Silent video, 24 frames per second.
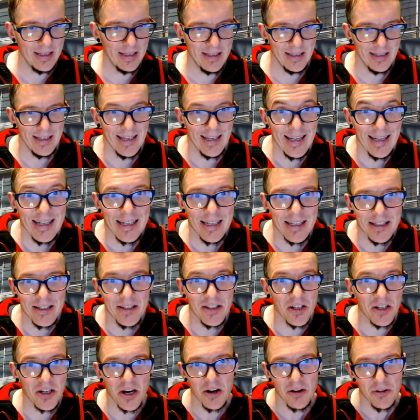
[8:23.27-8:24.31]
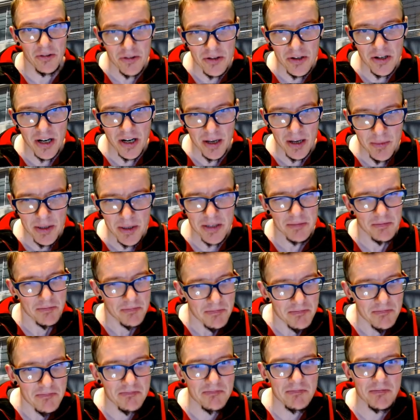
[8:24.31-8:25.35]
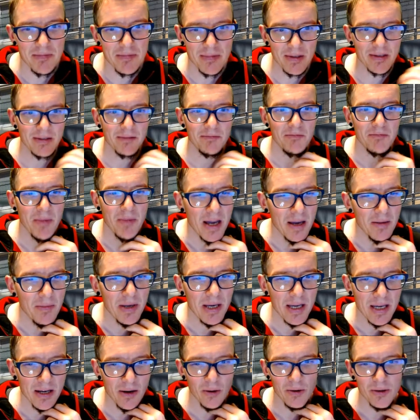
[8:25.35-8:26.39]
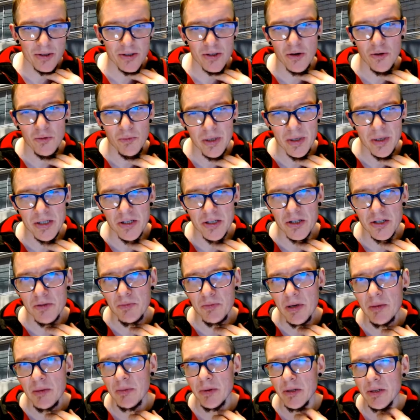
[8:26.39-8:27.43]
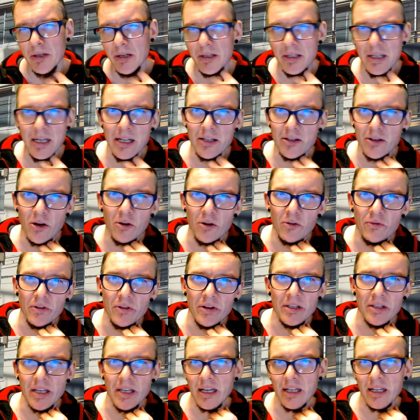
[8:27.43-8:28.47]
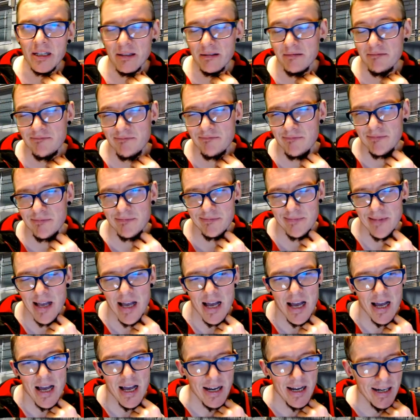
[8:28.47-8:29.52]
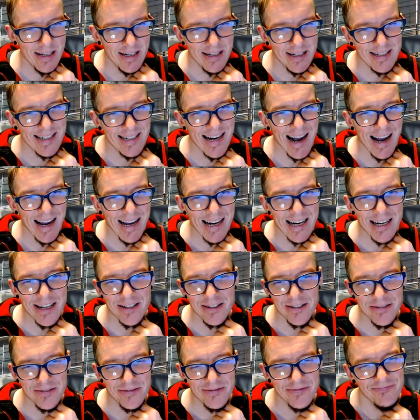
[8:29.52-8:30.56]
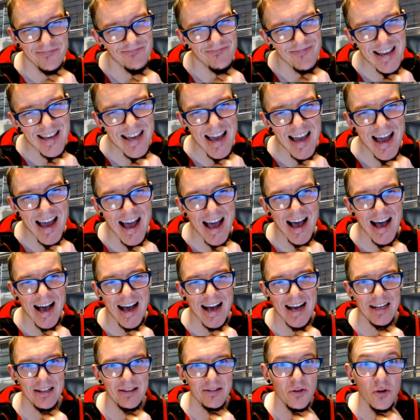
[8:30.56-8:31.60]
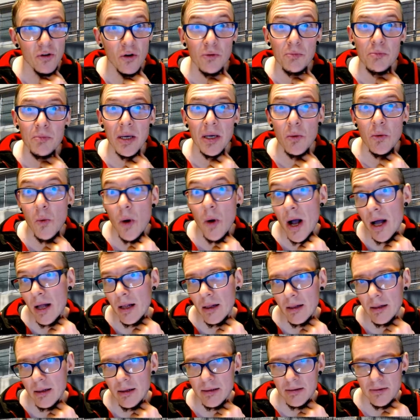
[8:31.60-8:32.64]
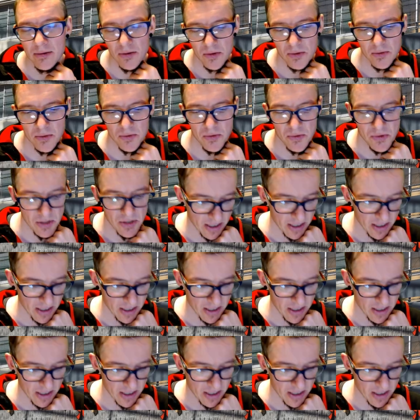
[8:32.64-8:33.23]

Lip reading: in the current climate, maybe also business people can get COVID and kind of, yeah, not be well, to say the